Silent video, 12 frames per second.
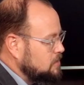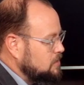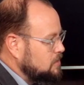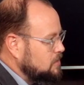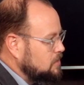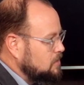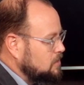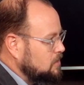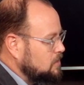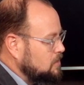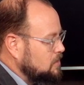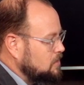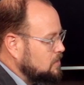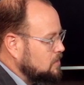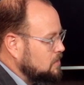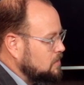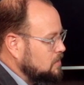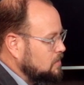
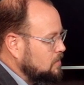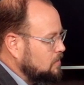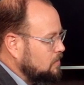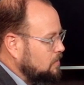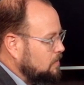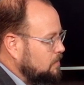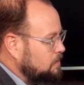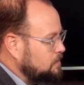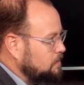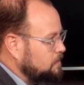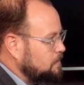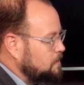(silent)